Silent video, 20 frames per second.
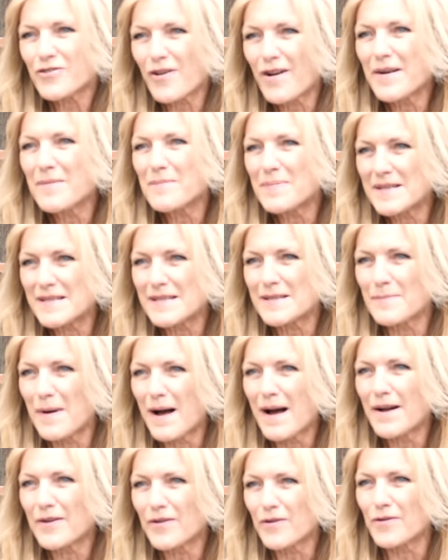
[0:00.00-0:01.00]
try and be
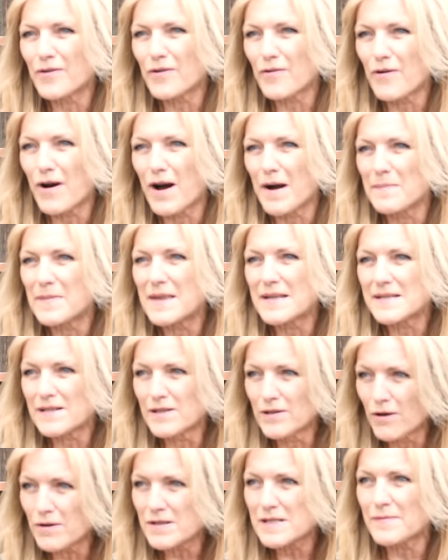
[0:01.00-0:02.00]
smart on crime. There's
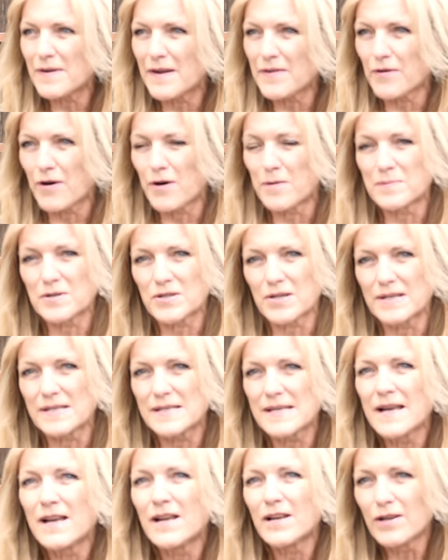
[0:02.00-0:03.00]
lots of other
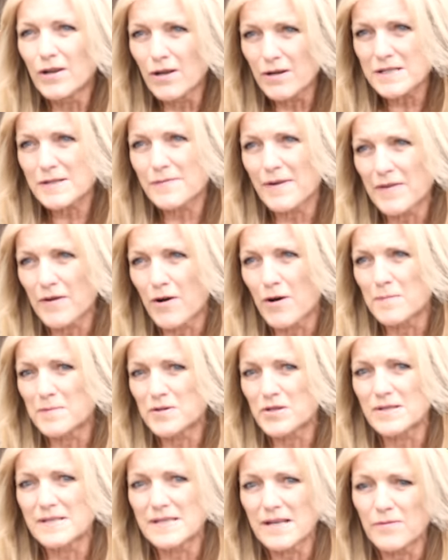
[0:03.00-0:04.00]
options, lots of other
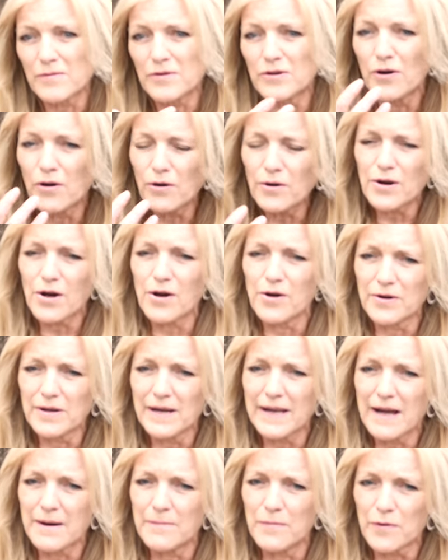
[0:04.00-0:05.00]
options that not
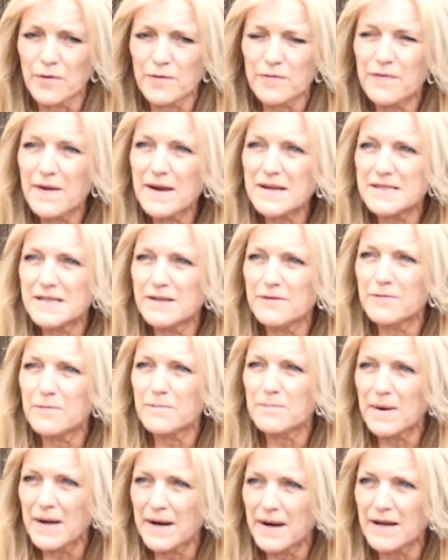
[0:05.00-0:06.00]
only are more effective
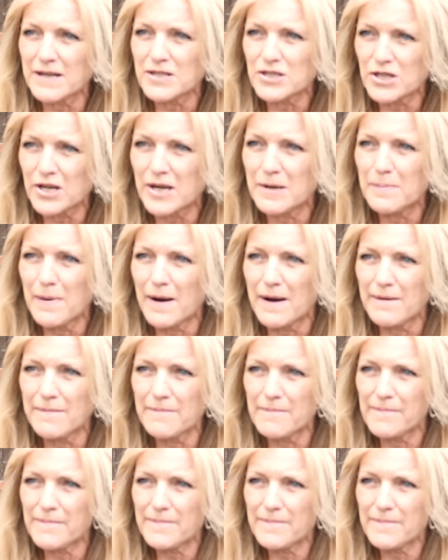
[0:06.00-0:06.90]
but are cheaper.